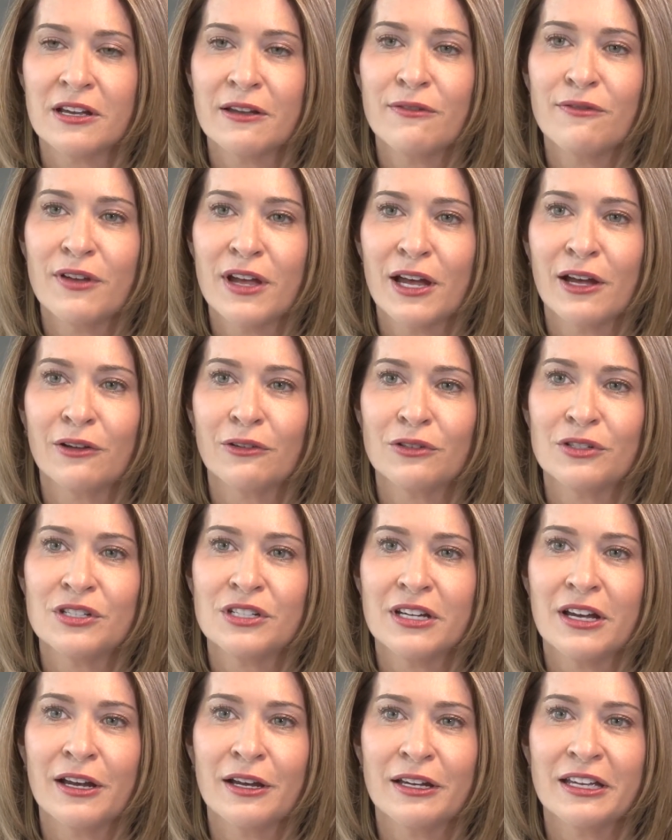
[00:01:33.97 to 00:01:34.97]
I
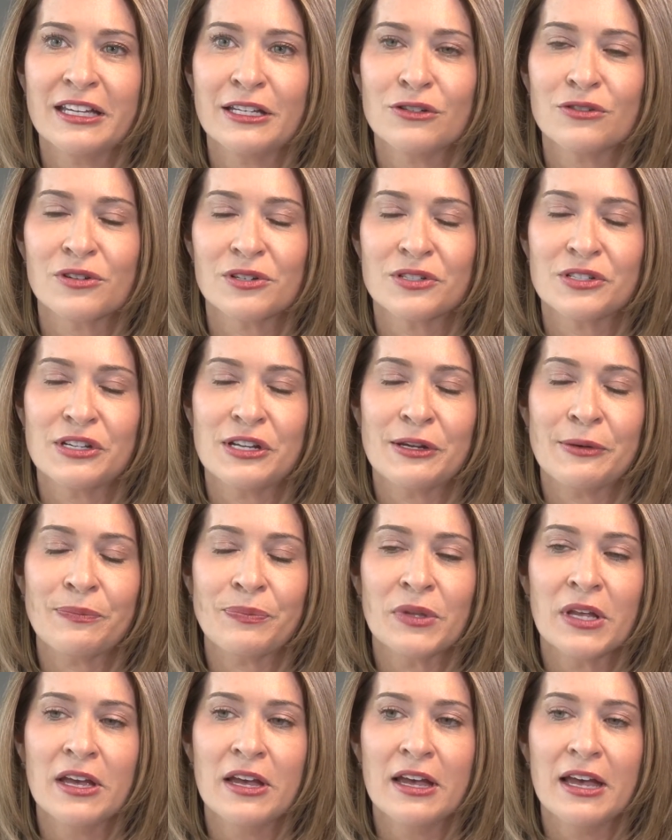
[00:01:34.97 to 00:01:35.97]
found uh,
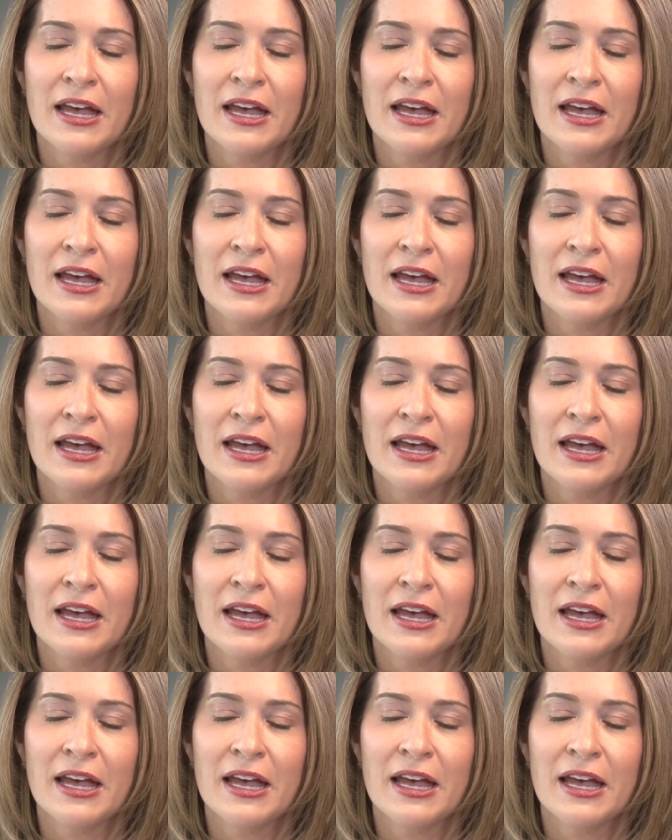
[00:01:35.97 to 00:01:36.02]
interesting.